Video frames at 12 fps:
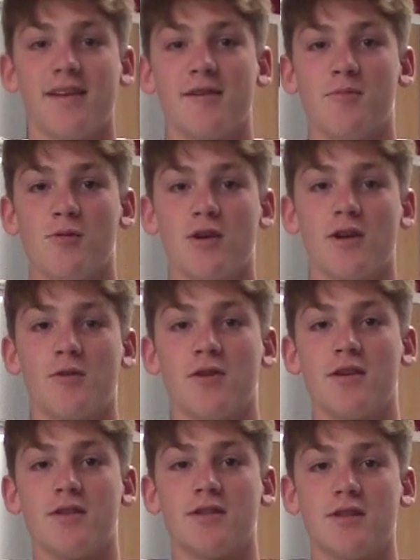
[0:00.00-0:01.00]
Good morning,
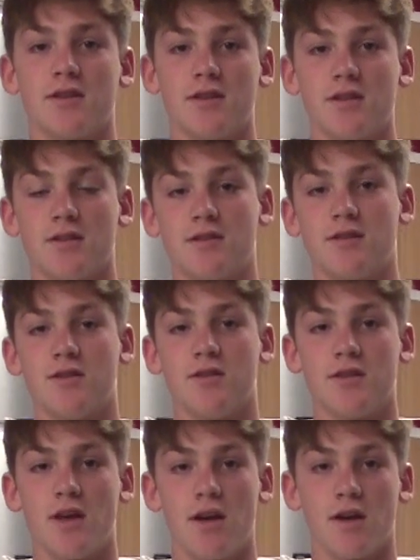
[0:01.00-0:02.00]
Warriors. This is
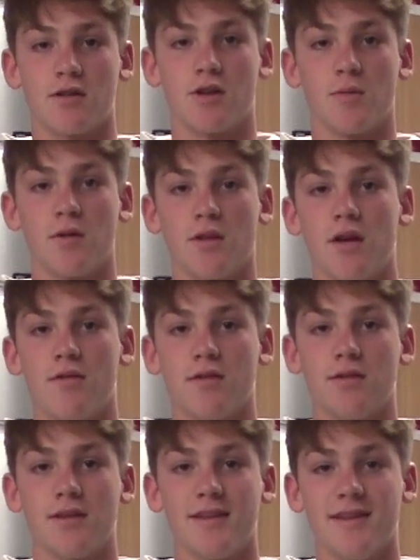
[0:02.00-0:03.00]
Tuesday, October
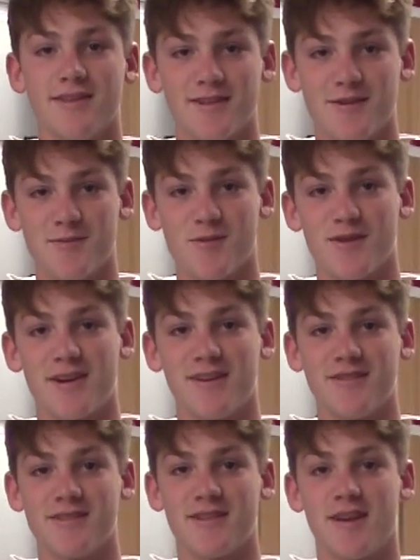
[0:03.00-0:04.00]
11th, and these are your
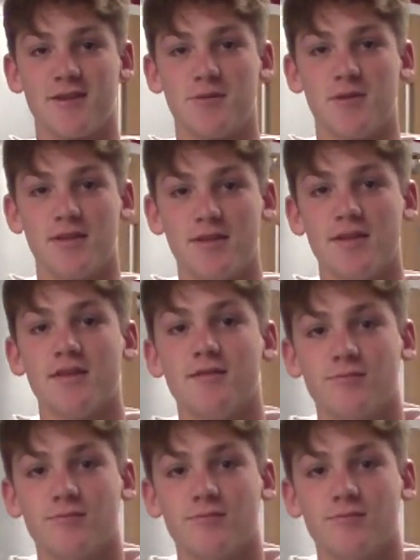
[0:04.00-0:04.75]
morning news announcements.